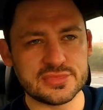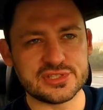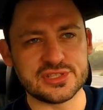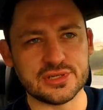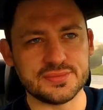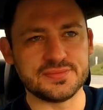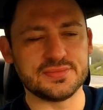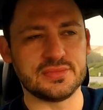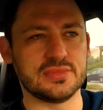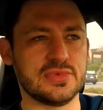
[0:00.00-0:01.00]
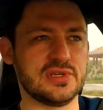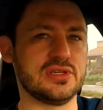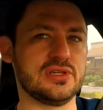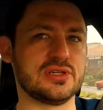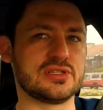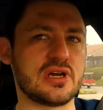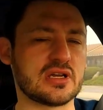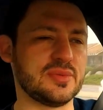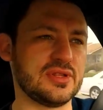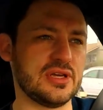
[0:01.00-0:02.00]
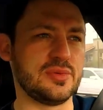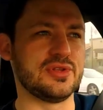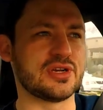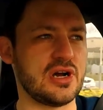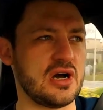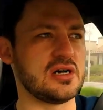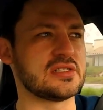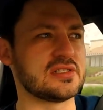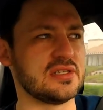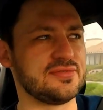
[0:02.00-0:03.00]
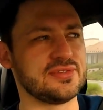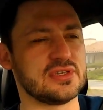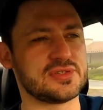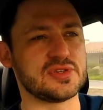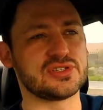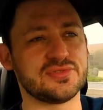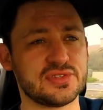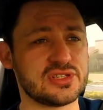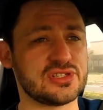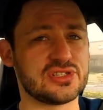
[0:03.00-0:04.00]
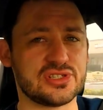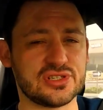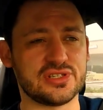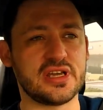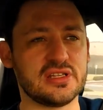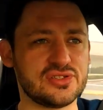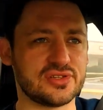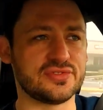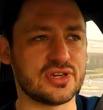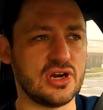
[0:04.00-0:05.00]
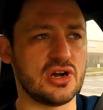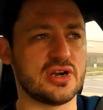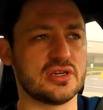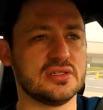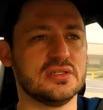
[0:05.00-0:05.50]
still, you're talking about double the cost, especially if this is just your daily driven car.